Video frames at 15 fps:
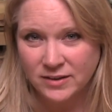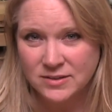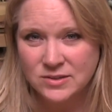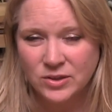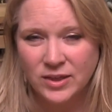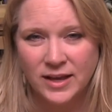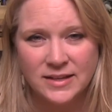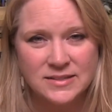So
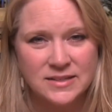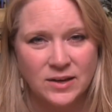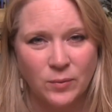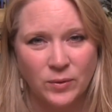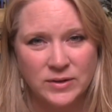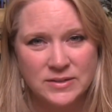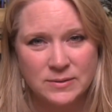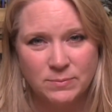that's
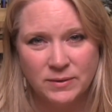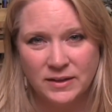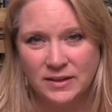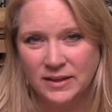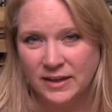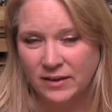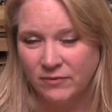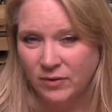going to be
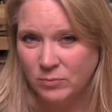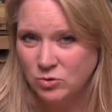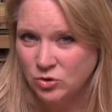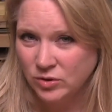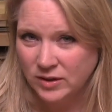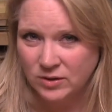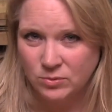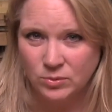like if I'm
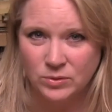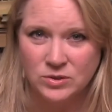drilling through